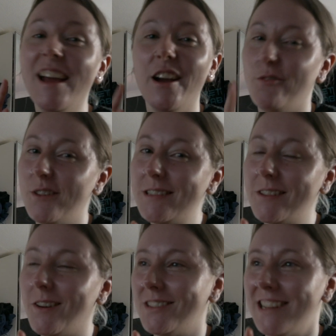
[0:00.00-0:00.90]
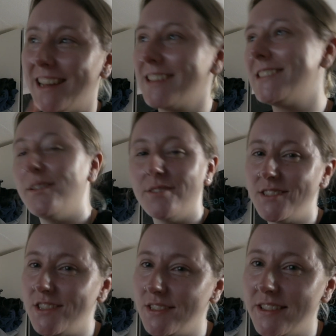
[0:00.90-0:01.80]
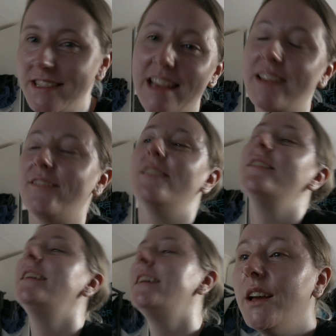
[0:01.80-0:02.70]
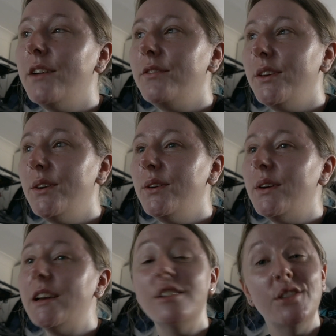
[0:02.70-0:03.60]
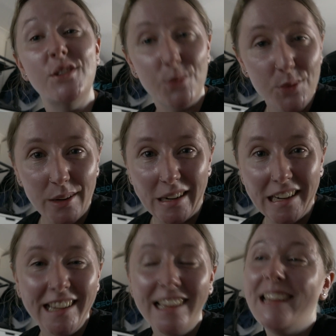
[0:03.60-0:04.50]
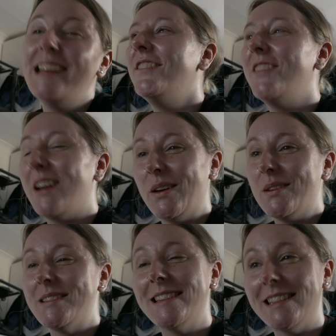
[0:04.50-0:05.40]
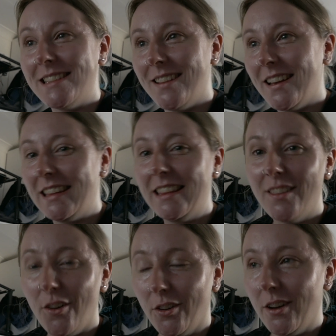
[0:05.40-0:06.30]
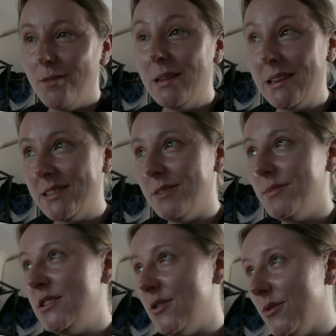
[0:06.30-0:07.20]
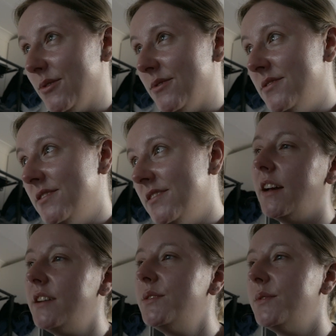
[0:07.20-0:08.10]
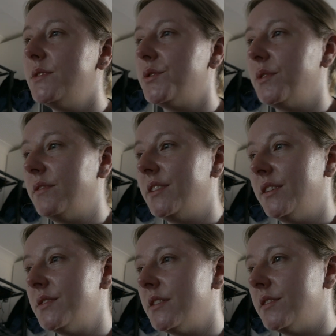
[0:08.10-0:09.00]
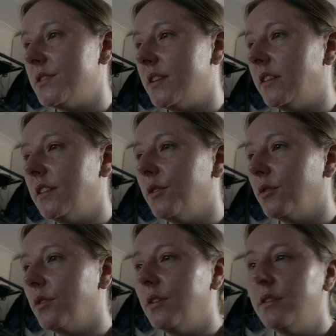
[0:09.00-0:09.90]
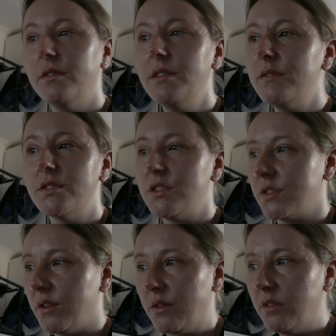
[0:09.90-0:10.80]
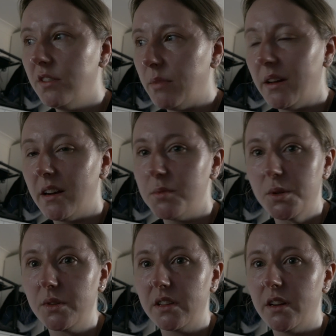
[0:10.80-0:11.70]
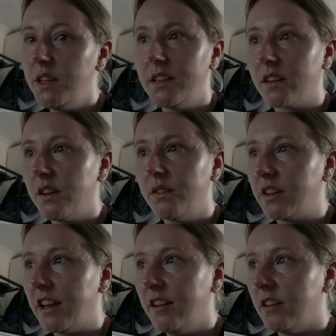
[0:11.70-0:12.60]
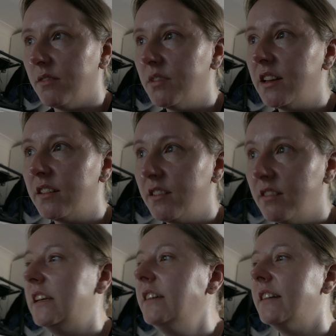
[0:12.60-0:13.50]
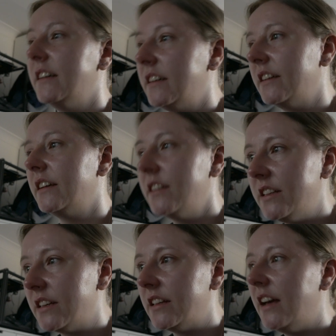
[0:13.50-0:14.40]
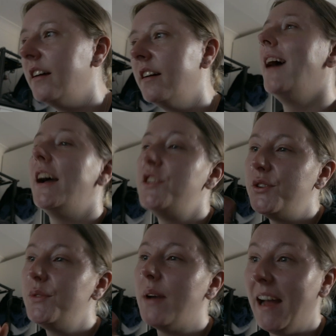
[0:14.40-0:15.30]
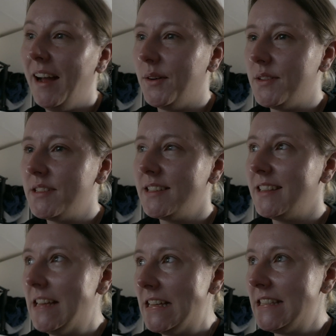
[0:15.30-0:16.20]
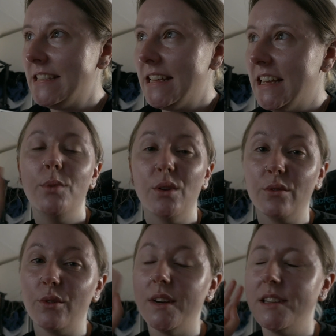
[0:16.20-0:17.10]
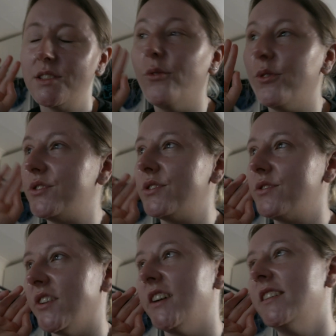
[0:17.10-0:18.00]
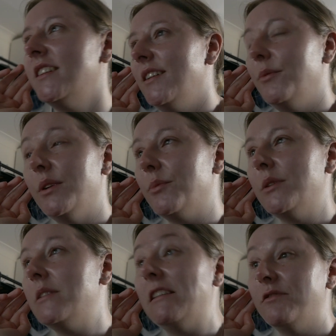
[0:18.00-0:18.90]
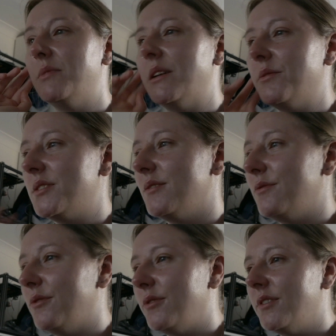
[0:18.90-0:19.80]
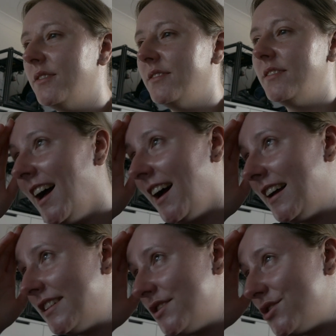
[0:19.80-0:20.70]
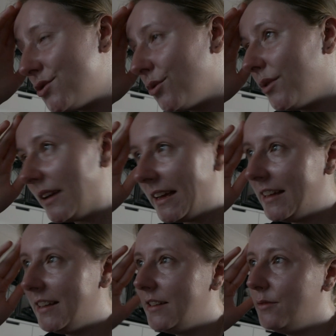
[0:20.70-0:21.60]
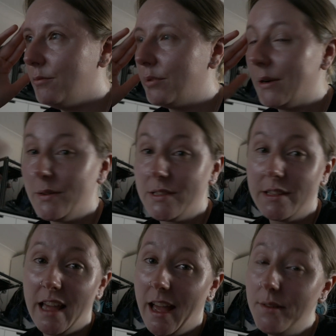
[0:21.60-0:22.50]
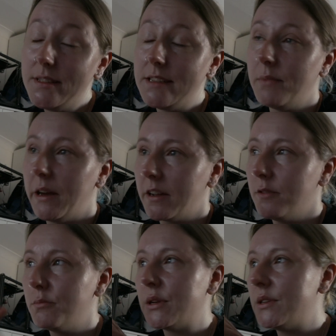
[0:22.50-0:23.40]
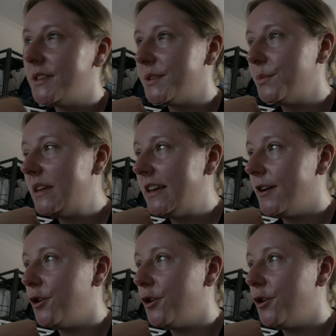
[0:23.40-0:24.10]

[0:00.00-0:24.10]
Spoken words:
it worked in context. It wasn't just for the sake of it. If you enjoy videos that are slightly longer, please let me know. I do enjoy videos that are slightly longer, even if it's just going on about absolutely nothing. I don't care. I'm like, yeah, I could dig that. I show you a house that's beautiful. It's gorgeous, right? And we would never be able to afford it. I enjoy browsing the housing market because we are